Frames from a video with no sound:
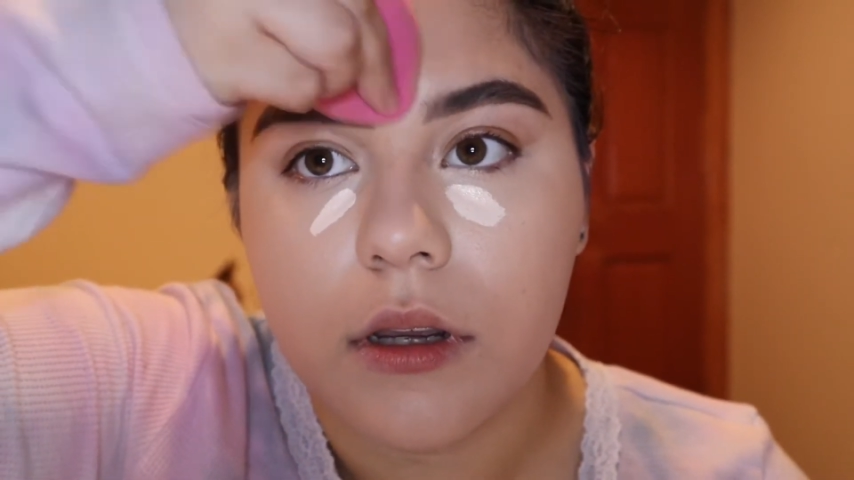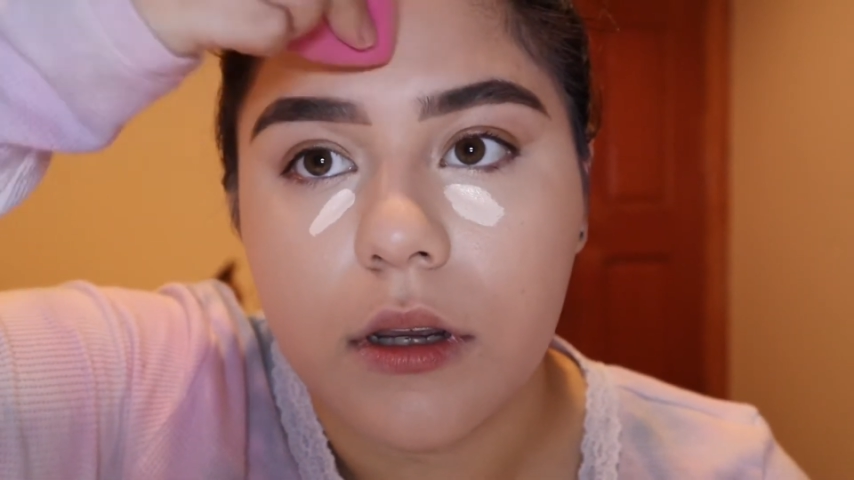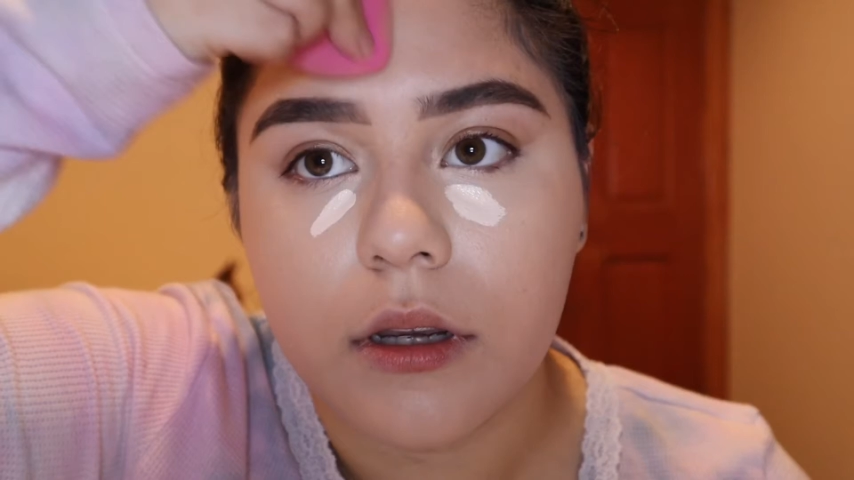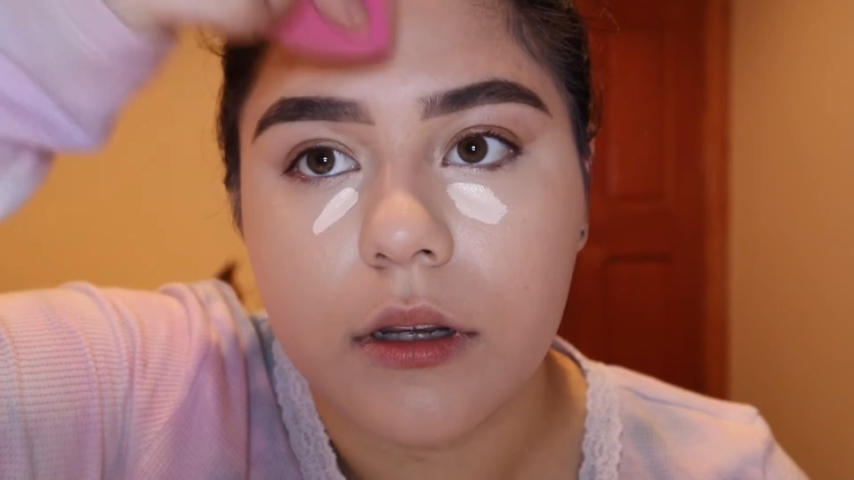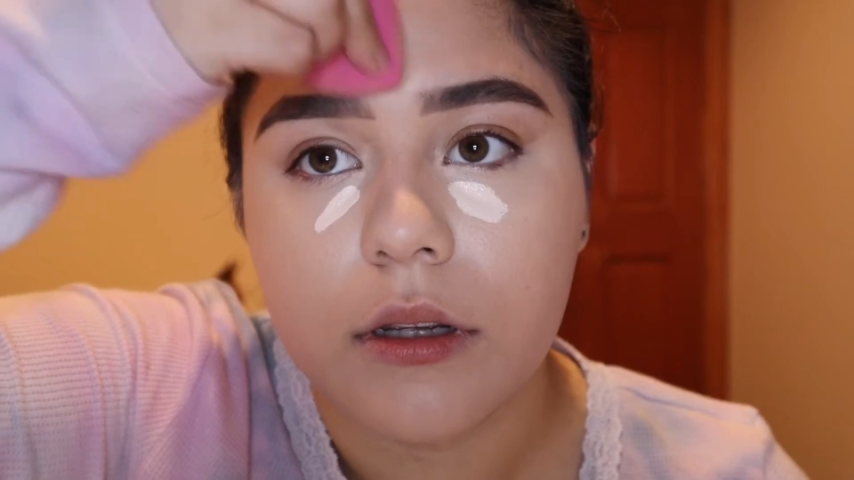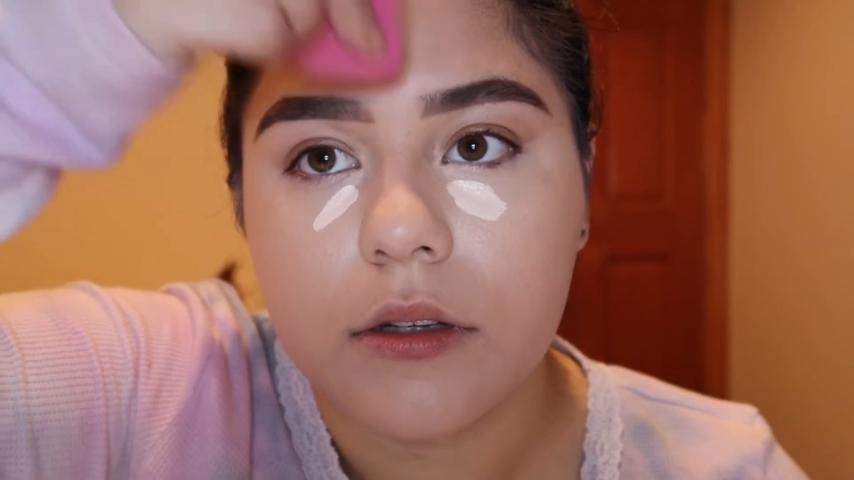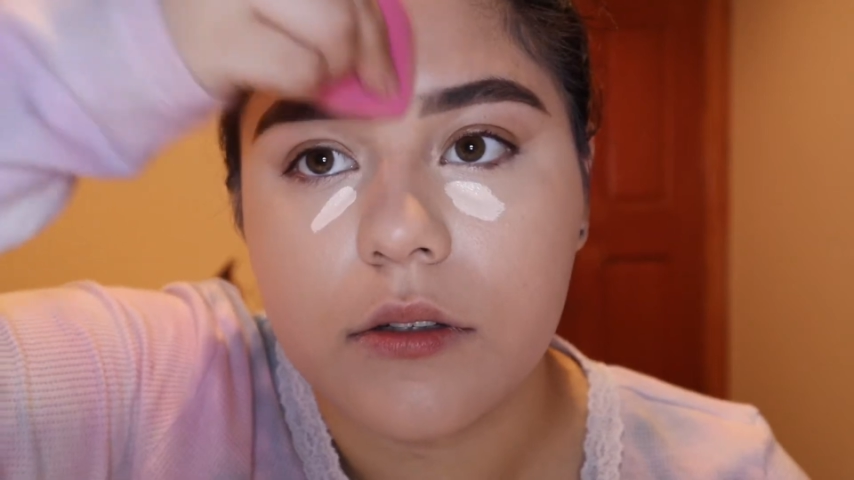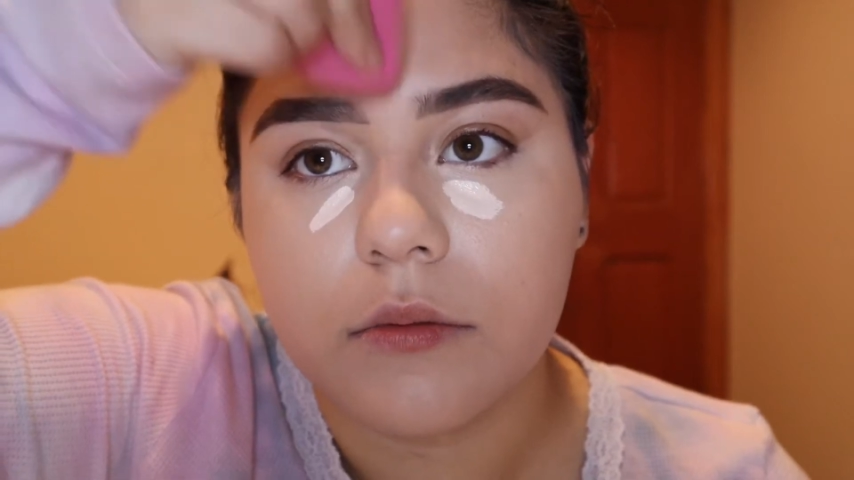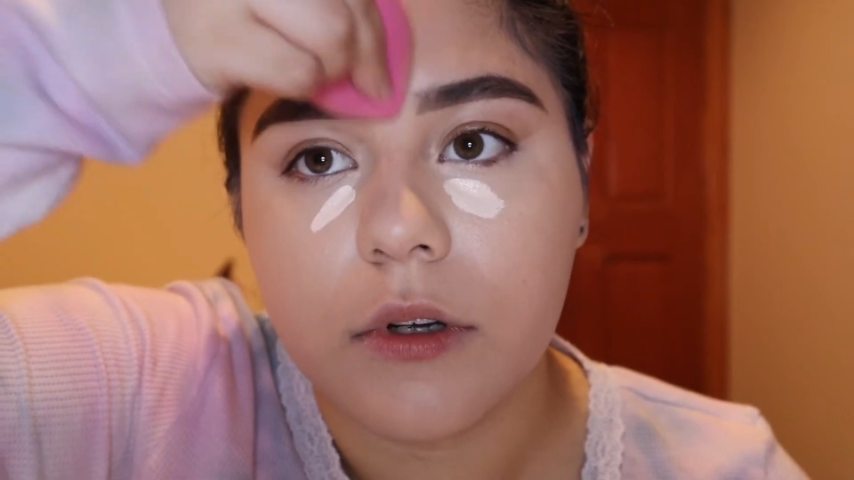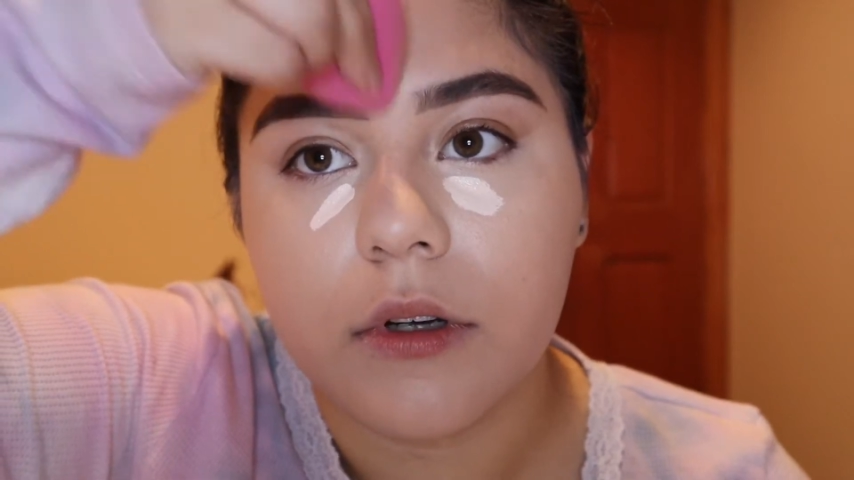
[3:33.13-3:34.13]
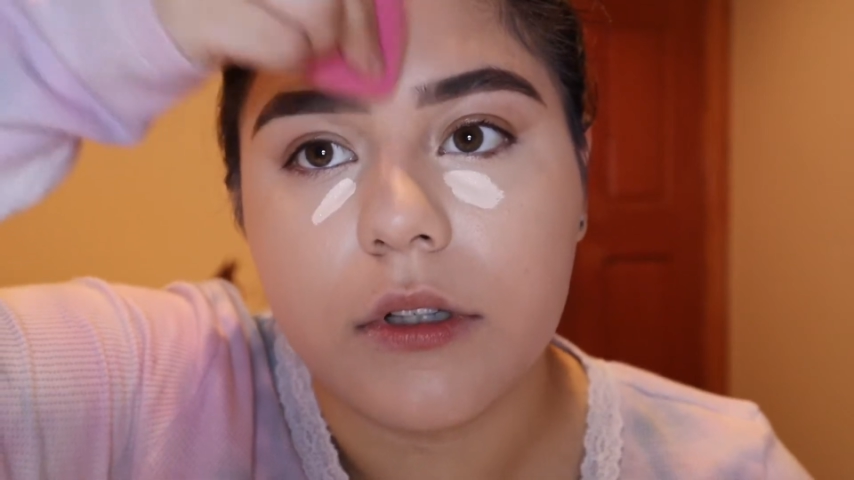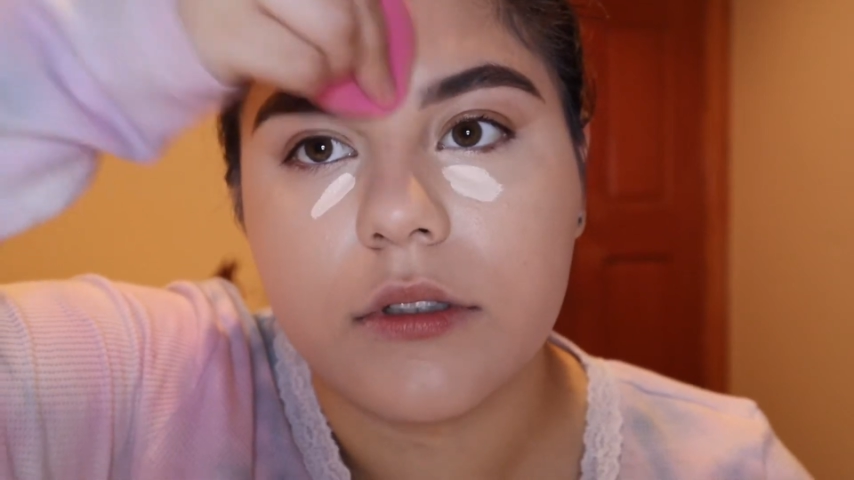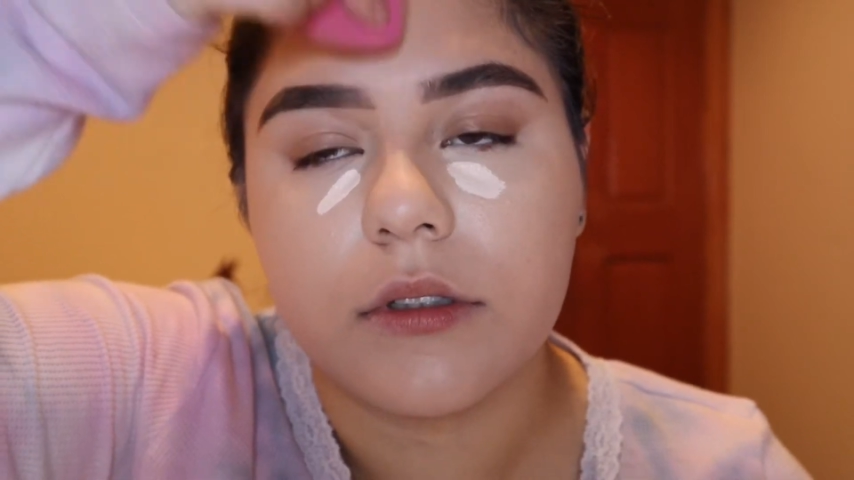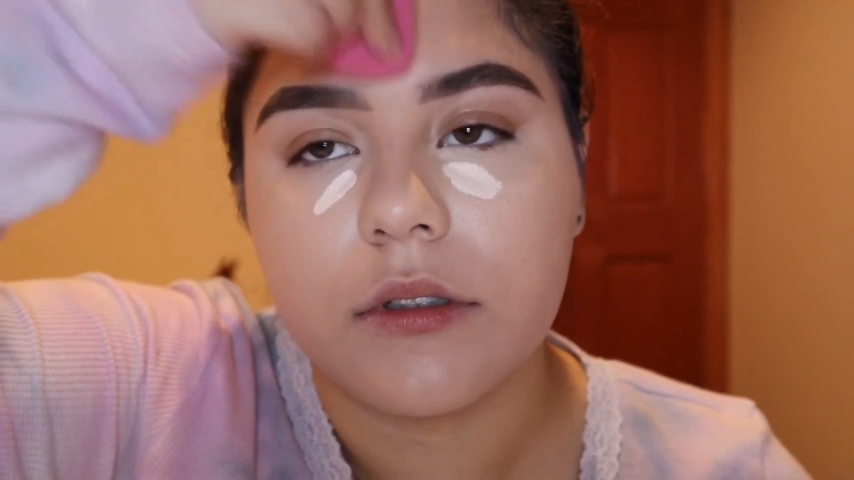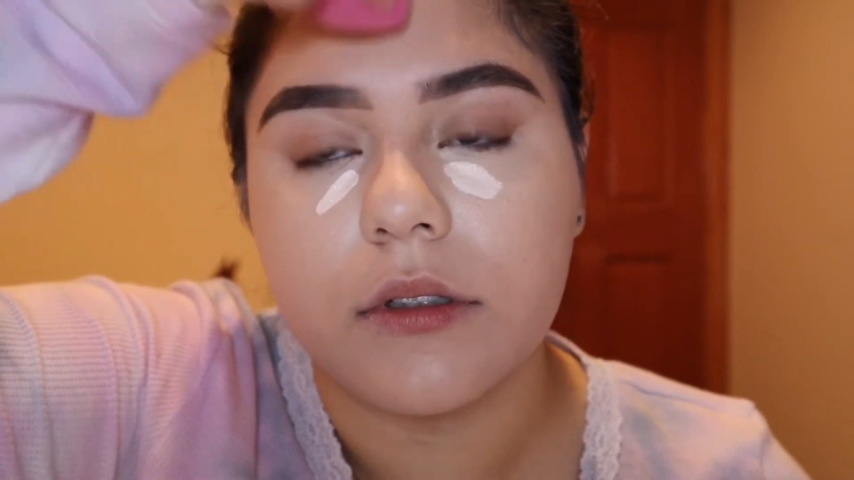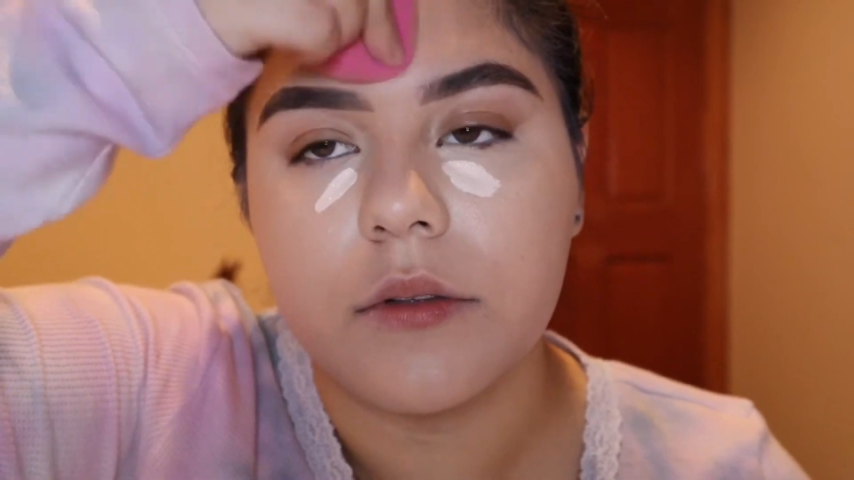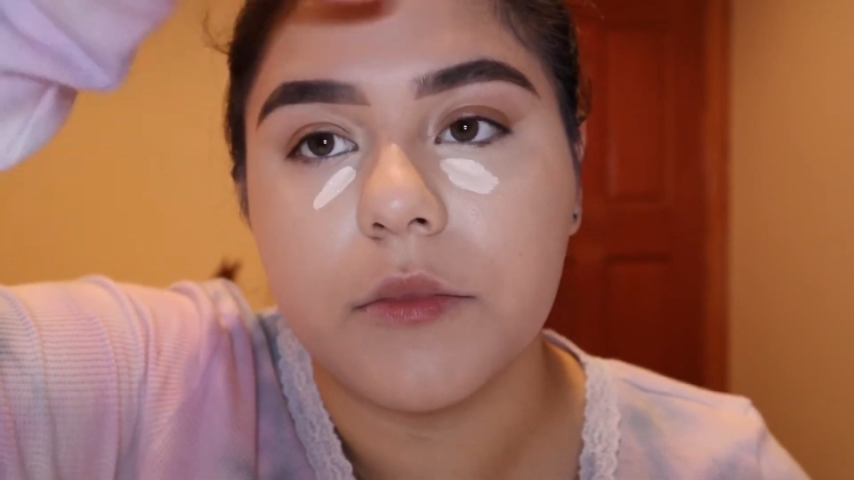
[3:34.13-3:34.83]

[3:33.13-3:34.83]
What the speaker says: and as well as in